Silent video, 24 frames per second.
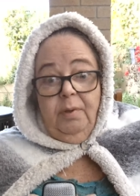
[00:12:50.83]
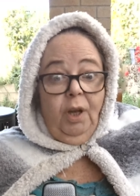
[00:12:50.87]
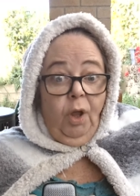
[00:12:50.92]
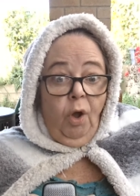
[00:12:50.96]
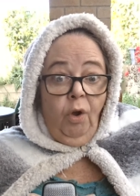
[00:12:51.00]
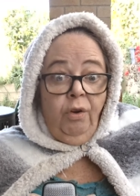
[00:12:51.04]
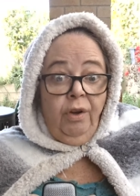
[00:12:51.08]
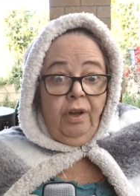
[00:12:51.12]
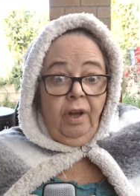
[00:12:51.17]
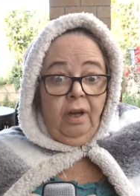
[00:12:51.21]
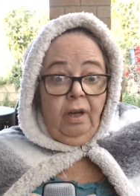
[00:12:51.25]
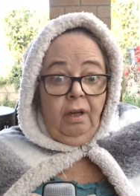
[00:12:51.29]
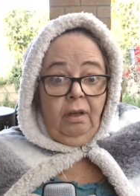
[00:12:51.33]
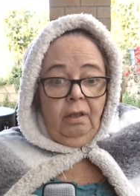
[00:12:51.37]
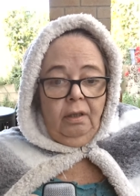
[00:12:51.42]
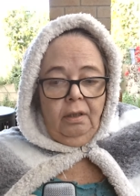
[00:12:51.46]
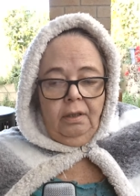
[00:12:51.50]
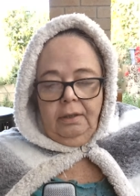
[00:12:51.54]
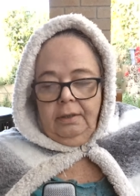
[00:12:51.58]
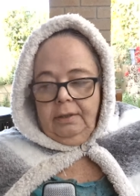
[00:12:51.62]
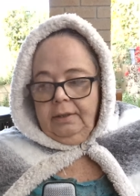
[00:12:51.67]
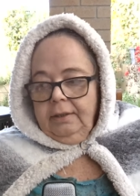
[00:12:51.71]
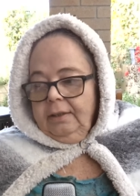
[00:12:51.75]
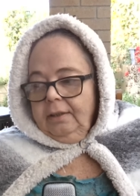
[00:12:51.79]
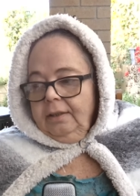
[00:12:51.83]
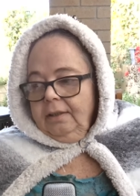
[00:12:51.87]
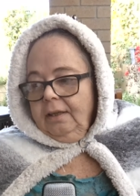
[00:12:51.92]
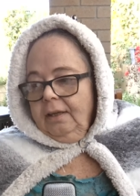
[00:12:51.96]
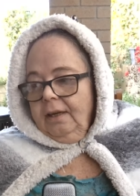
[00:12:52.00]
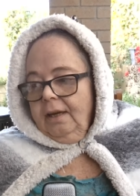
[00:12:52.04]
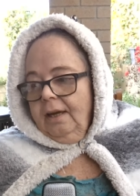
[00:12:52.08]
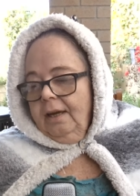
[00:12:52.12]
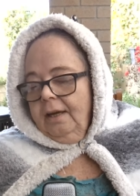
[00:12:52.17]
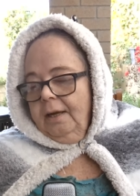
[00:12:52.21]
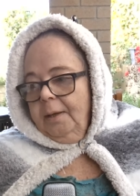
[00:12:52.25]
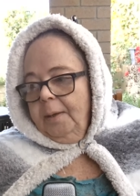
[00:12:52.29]
longer.
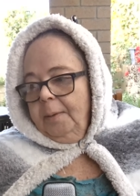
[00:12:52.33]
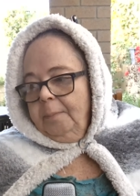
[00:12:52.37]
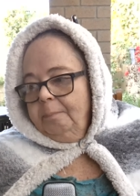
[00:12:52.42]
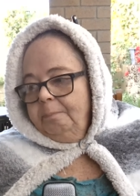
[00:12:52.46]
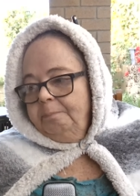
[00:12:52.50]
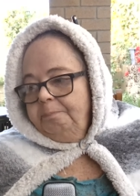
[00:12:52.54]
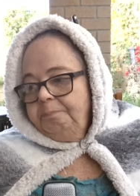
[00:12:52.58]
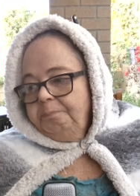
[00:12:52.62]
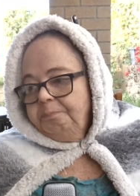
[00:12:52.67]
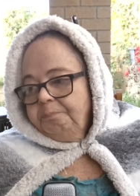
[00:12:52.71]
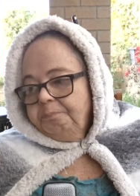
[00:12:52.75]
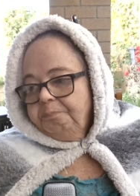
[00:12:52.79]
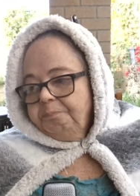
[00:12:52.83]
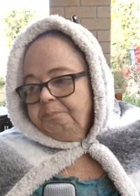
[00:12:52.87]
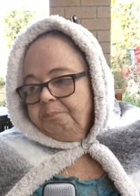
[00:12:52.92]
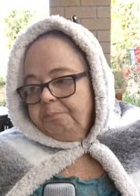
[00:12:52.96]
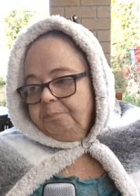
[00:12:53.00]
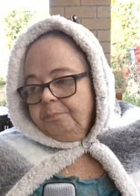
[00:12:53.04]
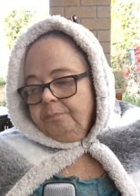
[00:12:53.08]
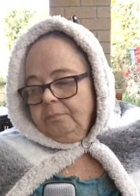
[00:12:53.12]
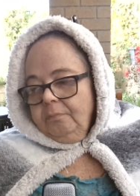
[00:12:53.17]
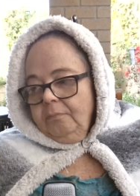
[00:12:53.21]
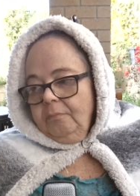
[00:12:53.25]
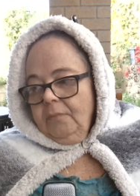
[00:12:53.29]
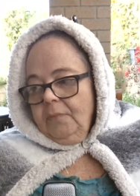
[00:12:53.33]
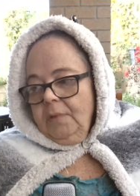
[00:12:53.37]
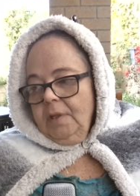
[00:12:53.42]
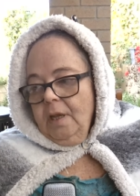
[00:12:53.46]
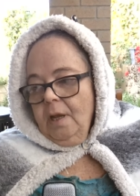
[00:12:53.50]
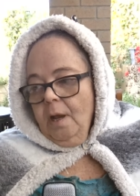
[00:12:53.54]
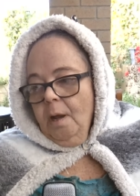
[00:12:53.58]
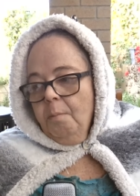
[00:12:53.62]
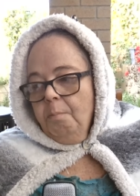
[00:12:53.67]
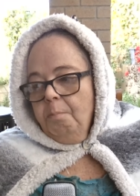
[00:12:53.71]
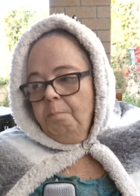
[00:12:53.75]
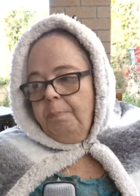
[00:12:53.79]
Um,
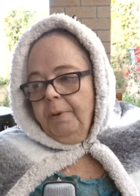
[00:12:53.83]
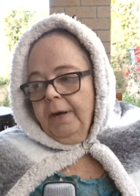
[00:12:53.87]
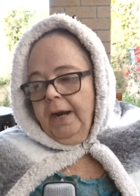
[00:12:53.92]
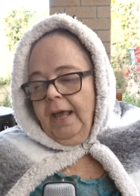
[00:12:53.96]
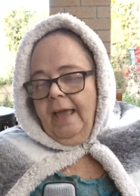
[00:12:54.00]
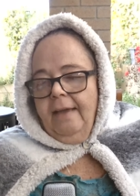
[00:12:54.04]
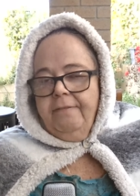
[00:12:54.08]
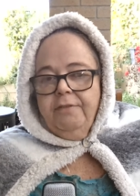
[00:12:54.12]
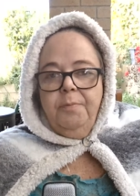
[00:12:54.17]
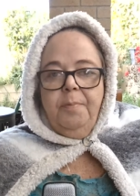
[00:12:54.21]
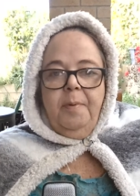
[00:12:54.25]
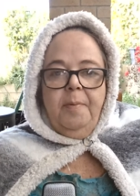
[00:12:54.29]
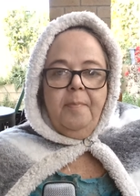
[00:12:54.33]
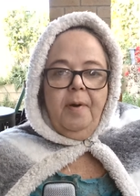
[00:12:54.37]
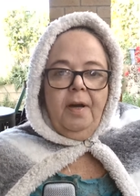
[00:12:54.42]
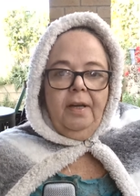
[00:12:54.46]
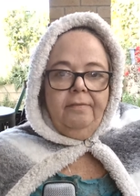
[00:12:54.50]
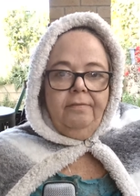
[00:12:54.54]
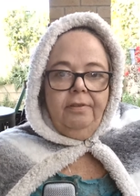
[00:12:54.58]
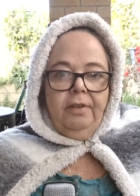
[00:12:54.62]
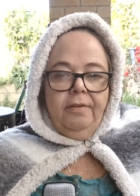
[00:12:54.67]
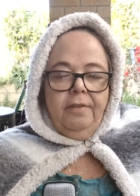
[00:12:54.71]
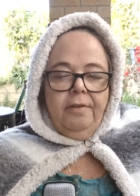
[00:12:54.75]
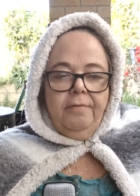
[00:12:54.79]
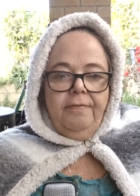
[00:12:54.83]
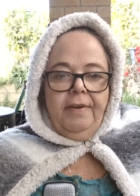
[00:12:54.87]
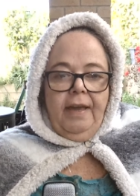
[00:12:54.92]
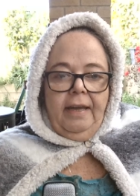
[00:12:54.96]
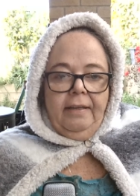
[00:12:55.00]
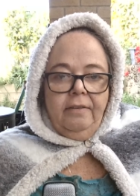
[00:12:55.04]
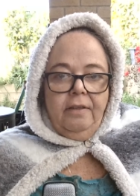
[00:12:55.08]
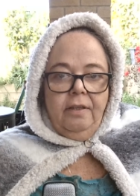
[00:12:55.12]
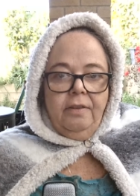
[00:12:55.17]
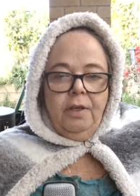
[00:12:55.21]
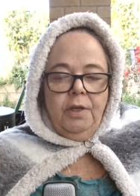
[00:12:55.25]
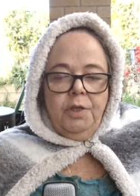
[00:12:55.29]
but I have to be mindful of the
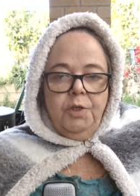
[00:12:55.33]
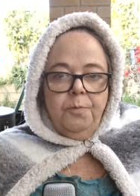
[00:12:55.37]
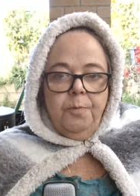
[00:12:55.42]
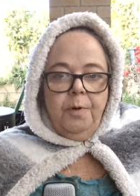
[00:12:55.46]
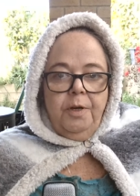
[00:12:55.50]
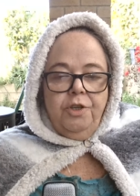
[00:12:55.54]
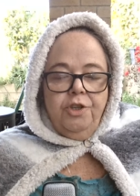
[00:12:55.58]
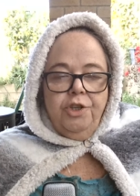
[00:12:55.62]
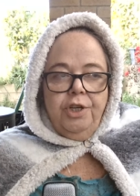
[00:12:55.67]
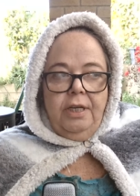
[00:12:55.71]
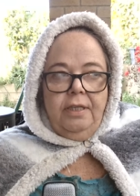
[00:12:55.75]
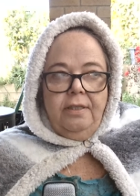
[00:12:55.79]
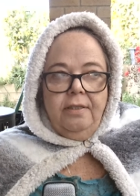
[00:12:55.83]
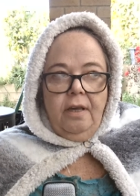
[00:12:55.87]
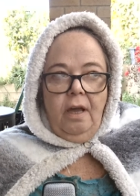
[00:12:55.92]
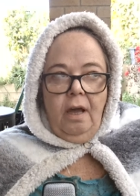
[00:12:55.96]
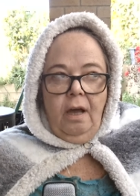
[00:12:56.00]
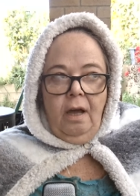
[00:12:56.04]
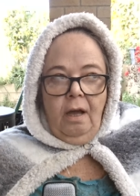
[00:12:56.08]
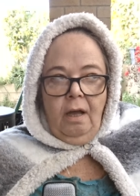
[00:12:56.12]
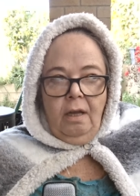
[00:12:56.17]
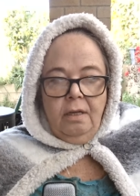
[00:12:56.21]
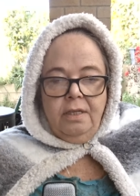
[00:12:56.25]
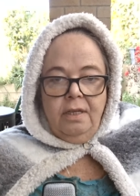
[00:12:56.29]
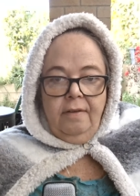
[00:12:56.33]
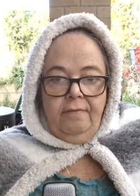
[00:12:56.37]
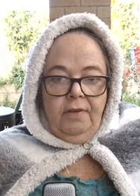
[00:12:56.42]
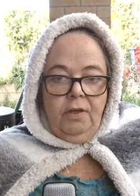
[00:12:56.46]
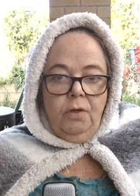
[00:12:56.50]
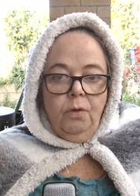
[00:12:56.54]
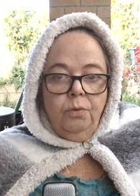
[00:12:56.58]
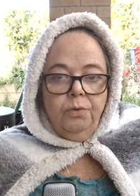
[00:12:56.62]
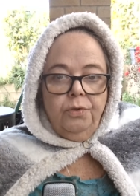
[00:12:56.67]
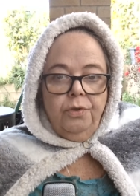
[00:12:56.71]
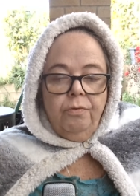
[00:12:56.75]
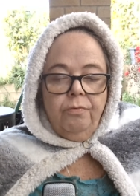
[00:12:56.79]
fact that those spreadsheets are
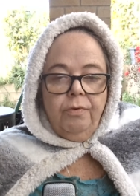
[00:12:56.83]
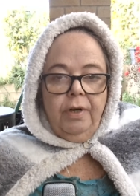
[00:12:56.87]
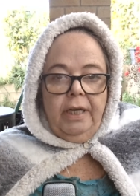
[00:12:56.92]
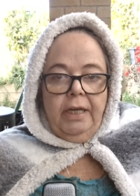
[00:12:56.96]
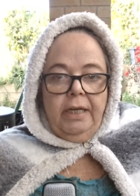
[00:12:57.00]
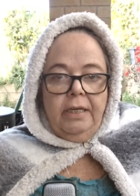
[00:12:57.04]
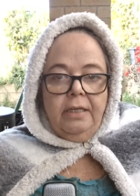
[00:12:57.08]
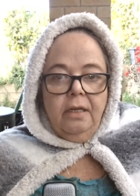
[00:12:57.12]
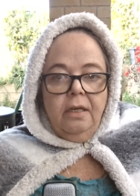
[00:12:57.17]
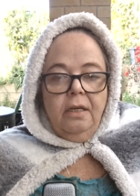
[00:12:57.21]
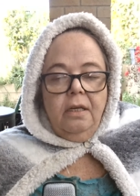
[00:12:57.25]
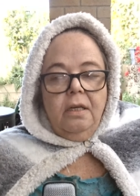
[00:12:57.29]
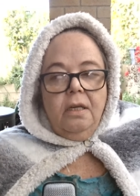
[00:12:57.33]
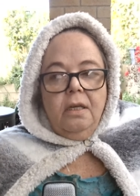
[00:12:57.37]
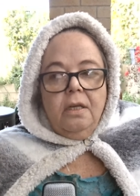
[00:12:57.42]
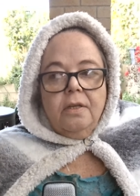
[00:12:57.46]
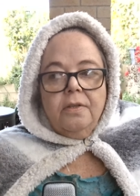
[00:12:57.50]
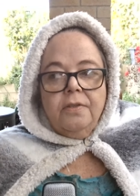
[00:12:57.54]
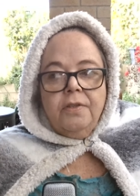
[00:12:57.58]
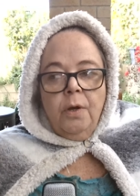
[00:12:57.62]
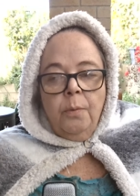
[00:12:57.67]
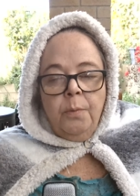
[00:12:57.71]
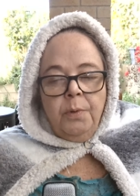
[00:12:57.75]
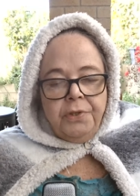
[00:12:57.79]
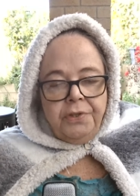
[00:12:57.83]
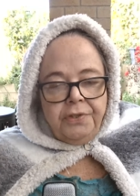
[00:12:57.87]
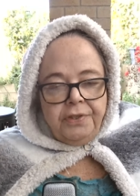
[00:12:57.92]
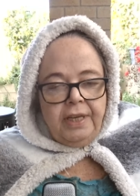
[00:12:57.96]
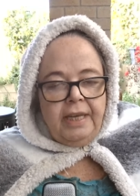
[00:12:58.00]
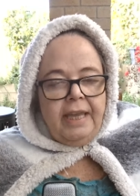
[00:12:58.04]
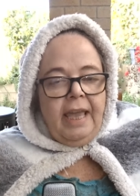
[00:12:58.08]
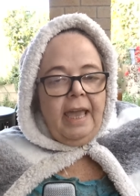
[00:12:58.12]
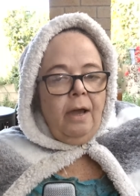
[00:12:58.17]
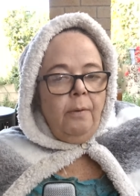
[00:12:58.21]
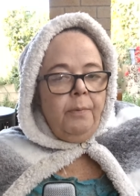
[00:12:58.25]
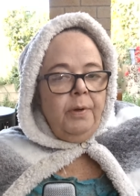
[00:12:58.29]
difficult to read. So we'll
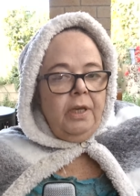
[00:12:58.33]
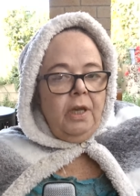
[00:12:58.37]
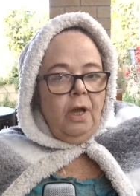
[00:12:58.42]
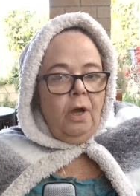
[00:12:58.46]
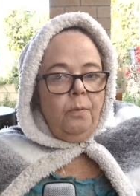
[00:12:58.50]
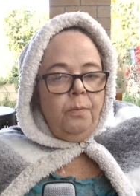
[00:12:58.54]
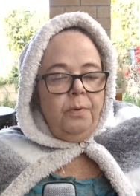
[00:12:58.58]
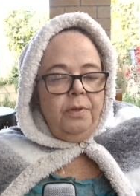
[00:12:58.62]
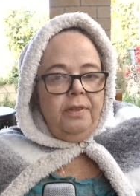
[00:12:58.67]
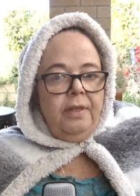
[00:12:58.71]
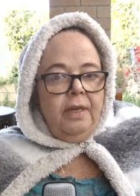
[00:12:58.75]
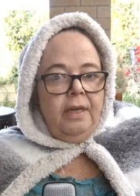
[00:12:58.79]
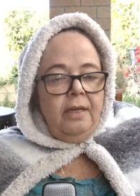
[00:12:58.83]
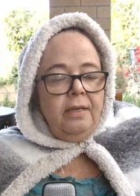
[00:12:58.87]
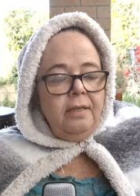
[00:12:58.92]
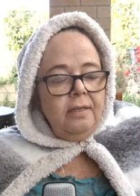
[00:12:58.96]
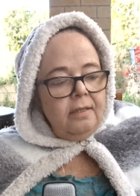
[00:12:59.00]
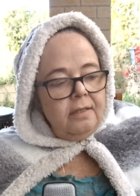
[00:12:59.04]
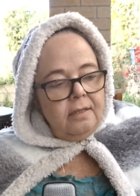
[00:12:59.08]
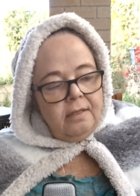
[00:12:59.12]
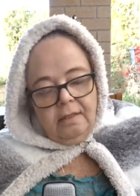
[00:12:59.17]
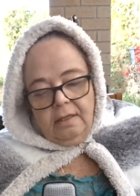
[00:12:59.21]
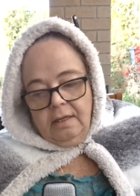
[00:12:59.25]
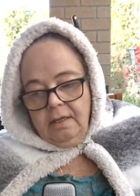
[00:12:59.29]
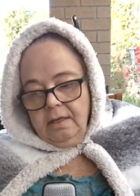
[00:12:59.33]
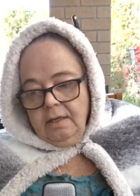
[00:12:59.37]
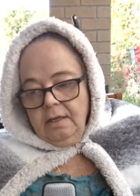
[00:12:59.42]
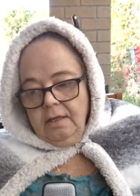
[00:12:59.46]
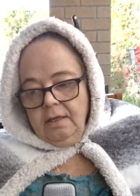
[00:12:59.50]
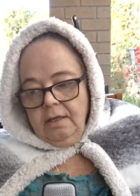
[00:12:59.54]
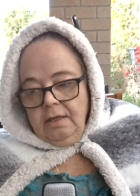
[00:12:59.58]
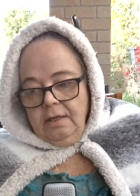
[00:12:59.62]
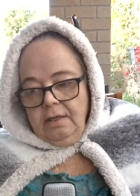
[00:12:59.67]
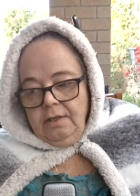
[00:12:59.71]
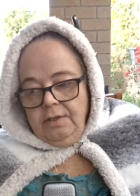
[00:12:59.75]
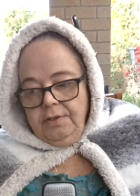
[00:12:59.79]
see how we go with this.
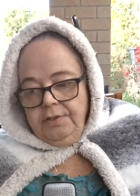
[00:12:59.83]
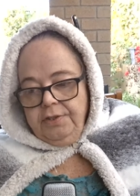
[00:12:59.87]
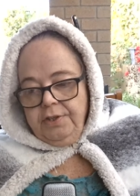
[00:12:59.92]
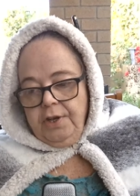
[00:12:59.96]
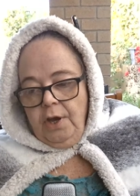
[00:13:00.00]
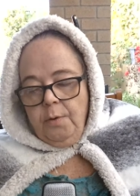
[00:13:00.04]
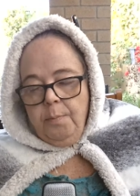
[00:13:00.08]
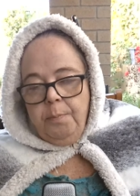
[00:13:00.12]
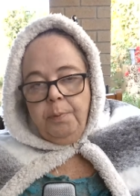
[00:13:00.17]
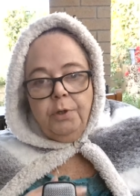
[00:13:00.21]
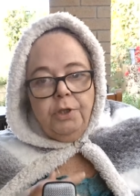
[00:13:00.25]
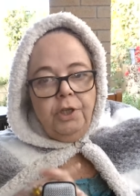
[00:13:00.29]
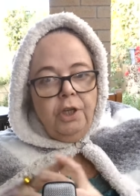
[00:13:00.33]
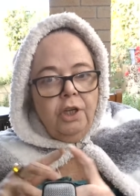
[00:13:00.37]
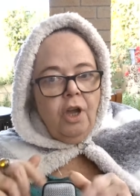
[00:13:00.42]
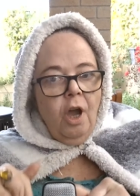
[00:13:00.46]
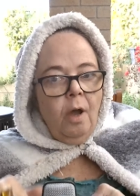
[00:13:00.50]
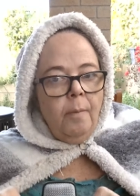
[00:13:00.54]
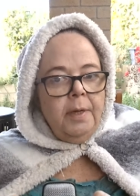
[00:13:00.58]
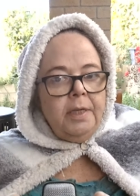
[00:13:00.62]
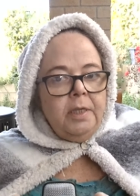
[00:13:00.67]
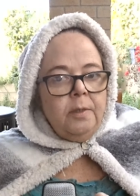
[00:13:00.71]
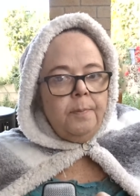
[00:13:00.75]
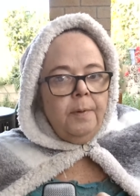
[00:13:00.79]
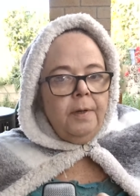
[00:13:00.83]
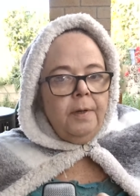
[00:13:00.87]
So put your comments